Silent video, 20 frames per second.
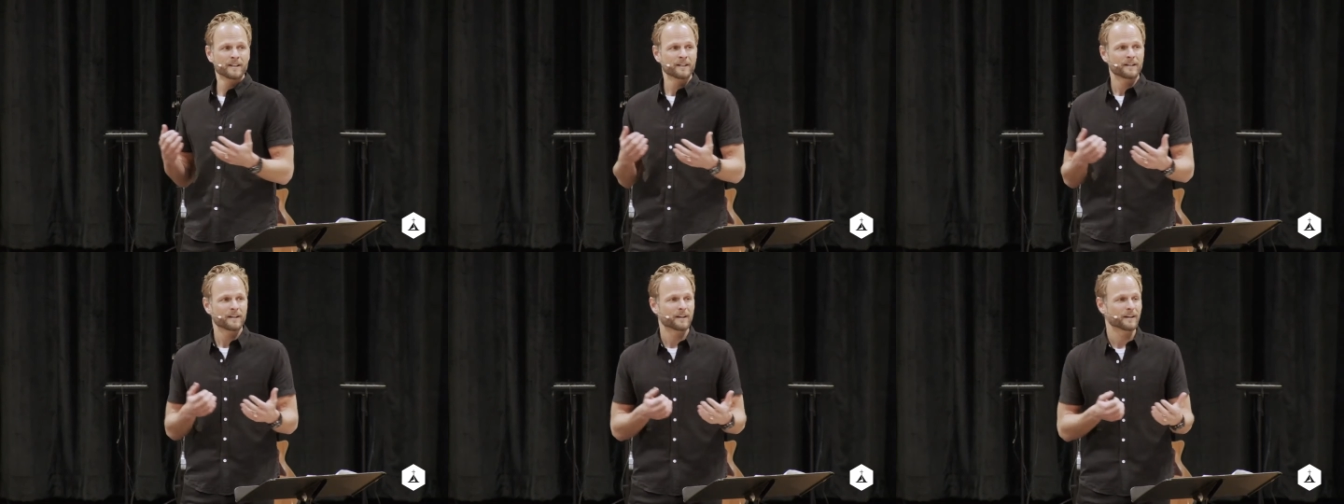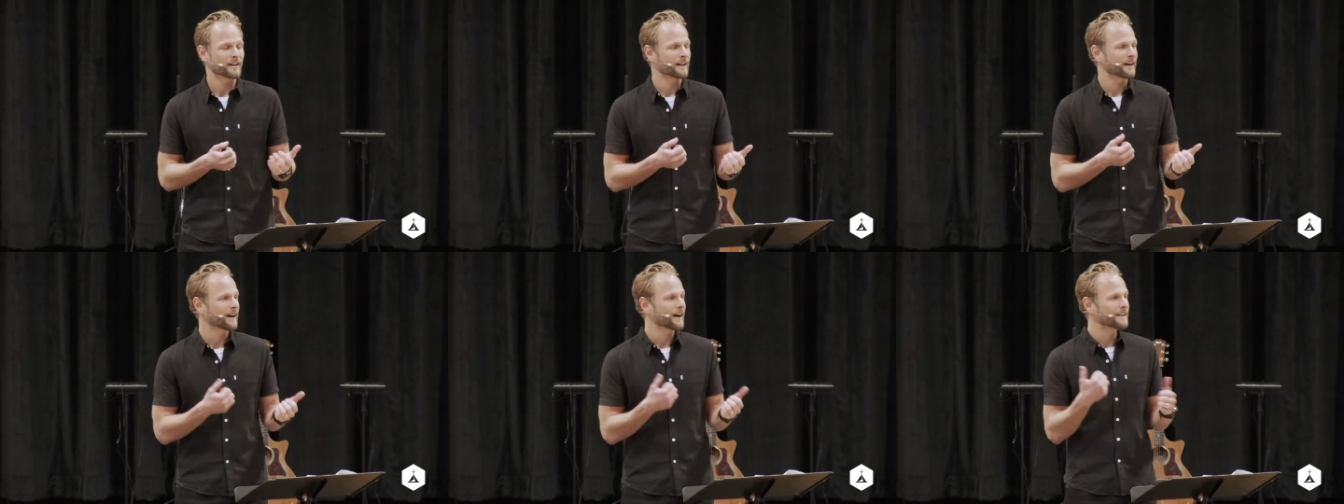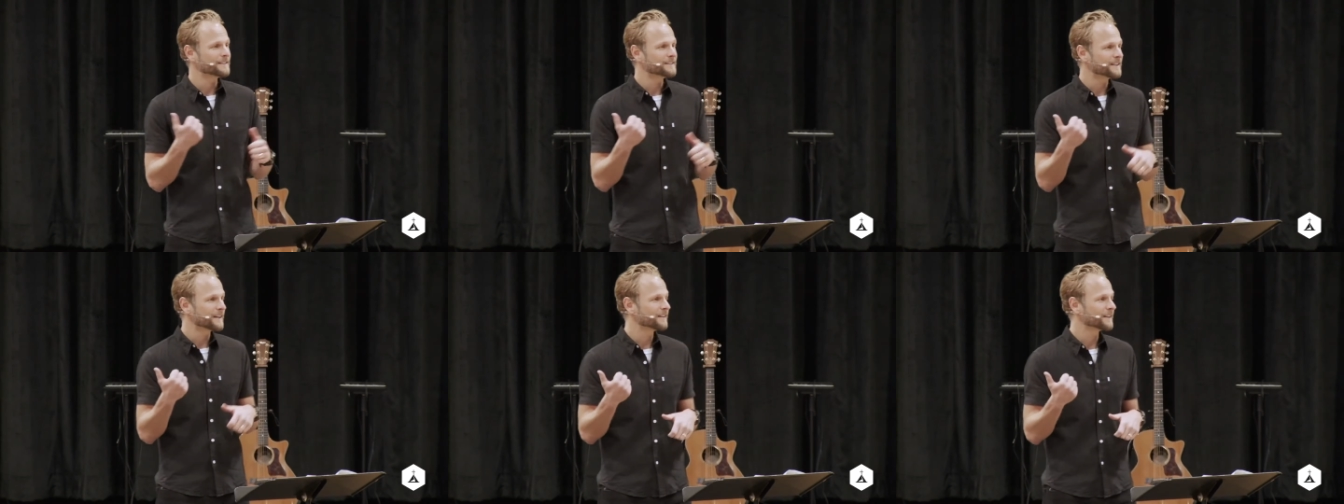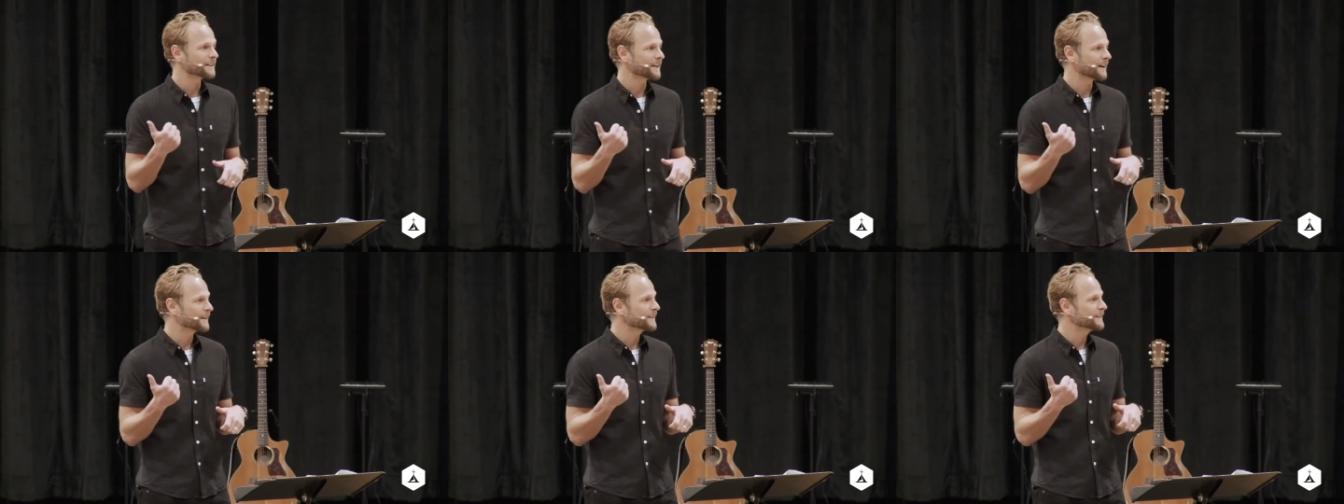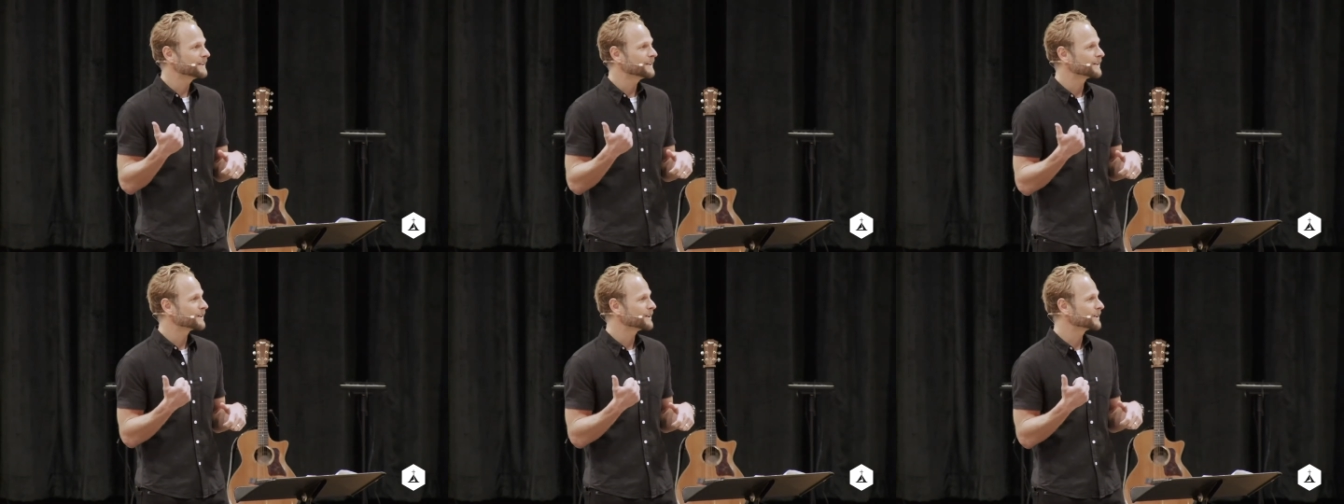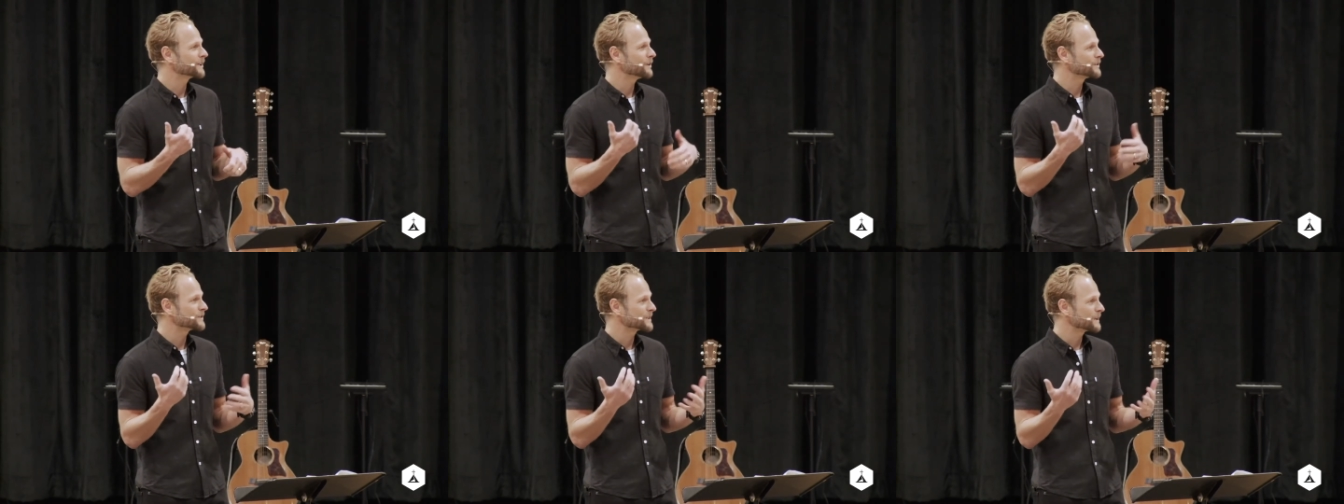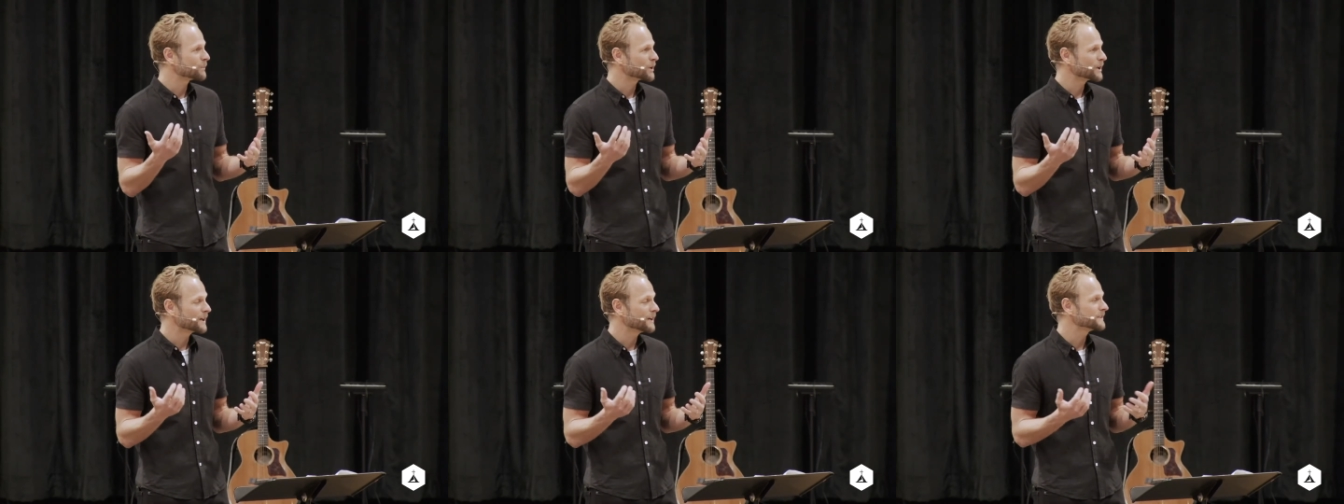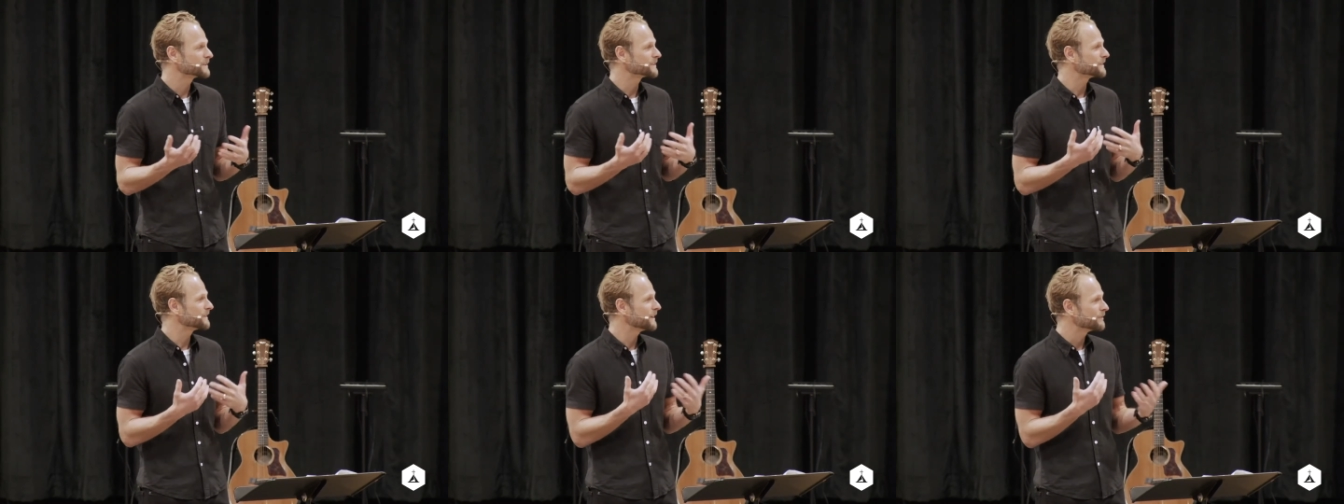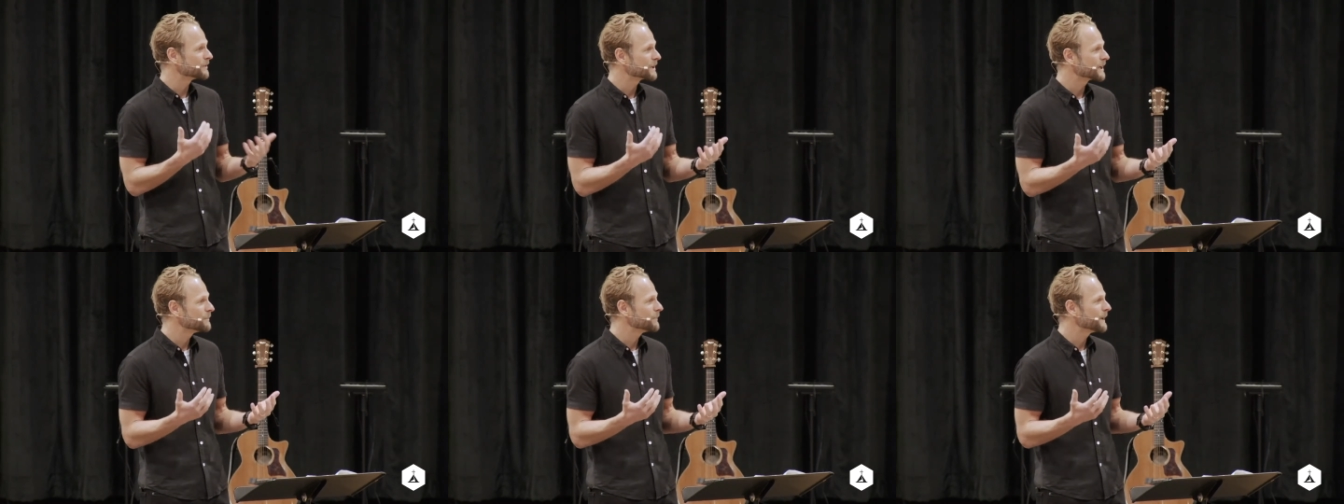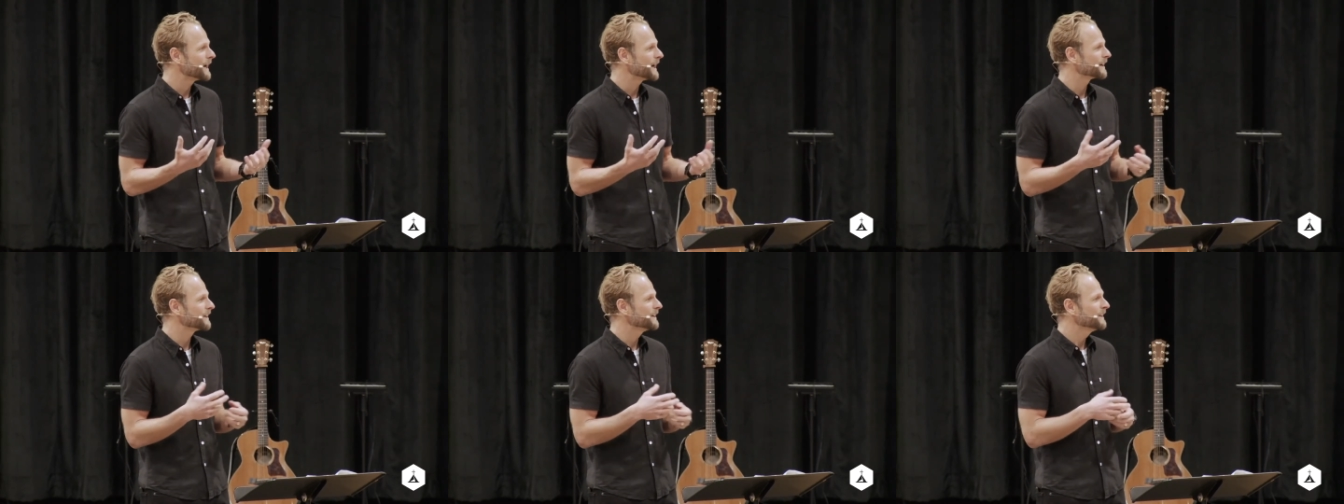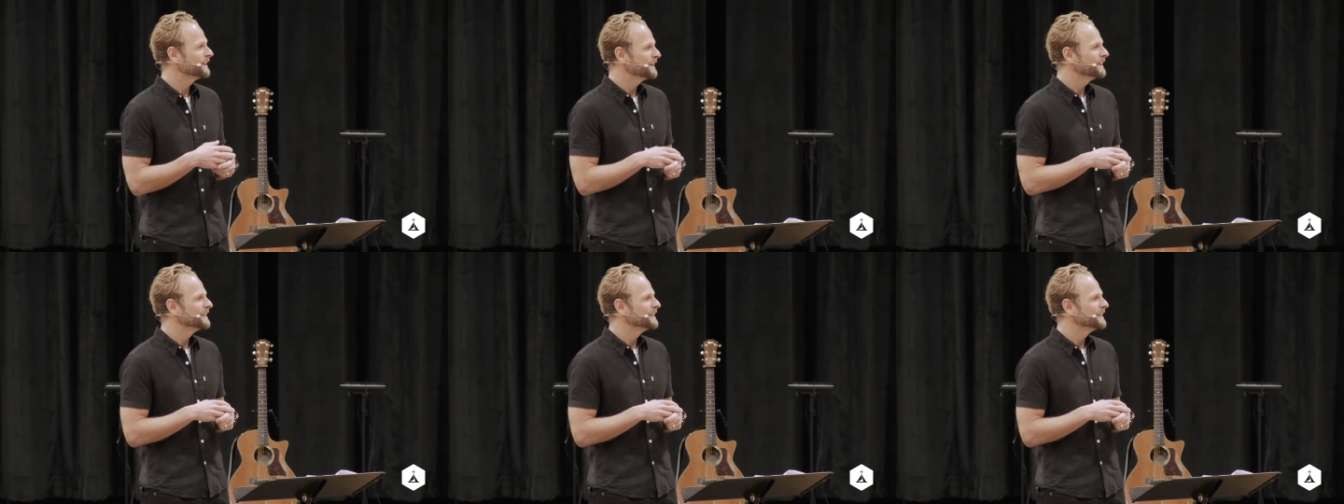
are going to hightail it out of here and go somewhere else or never come back.